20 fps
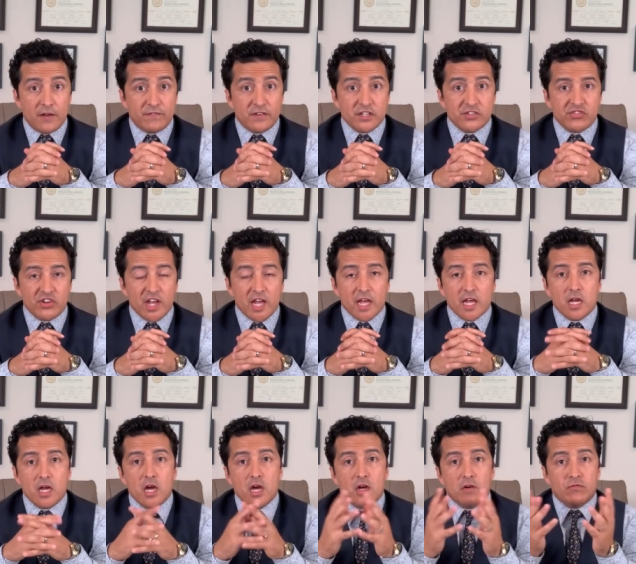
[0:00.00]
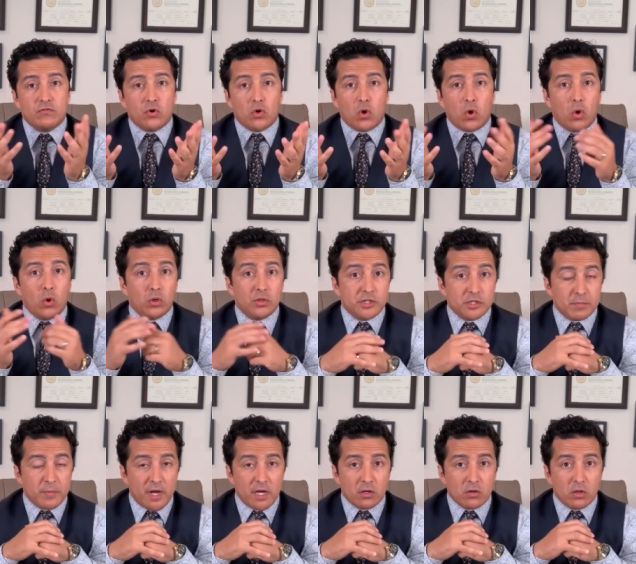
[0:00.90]
FSA for all
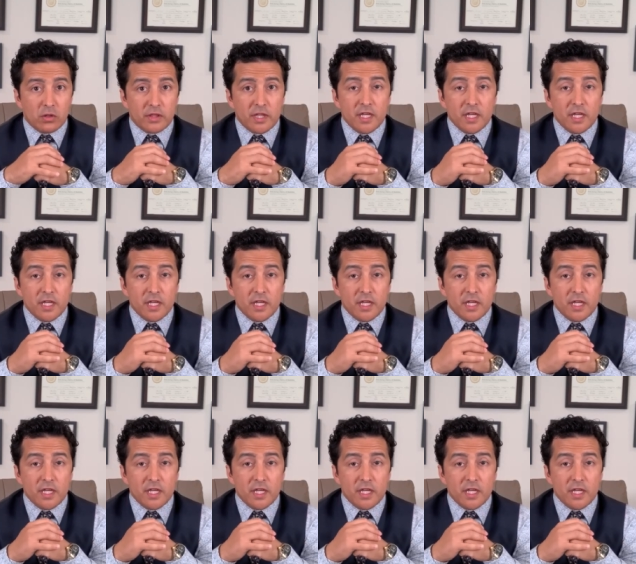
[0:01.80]
these medical